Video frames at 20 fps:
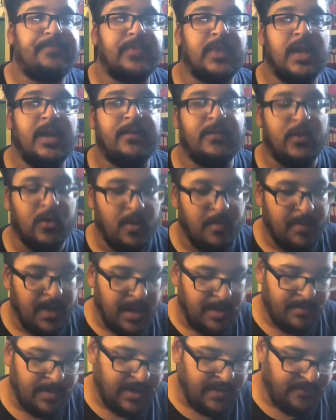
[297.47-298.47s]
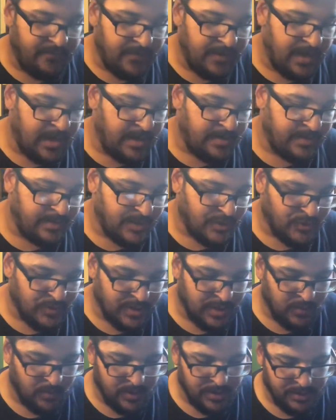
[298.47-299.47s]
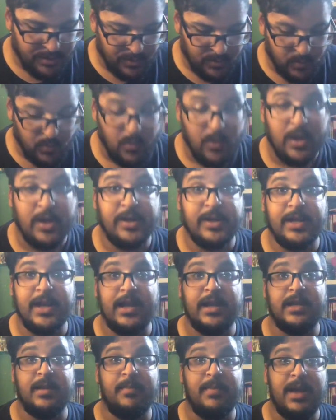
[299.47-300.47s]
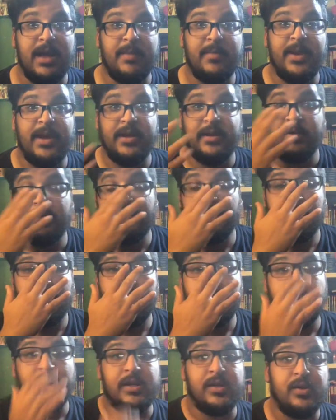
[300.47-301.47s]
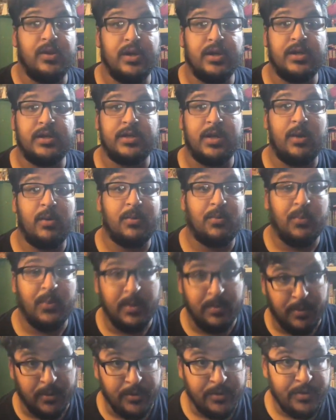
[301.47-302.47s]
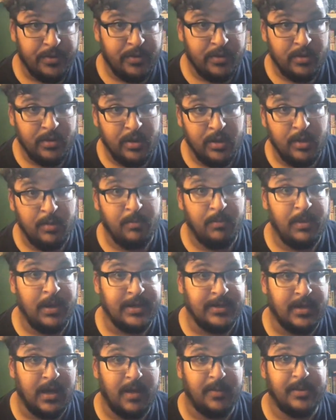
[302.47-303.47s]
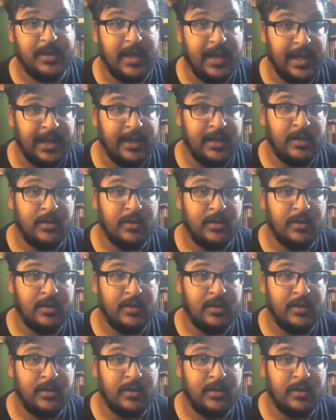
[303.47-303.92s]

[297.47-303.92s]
if you're a Batman fan and you're trying to wonder where to get into Batman, you could start with Rebirth by Tom King,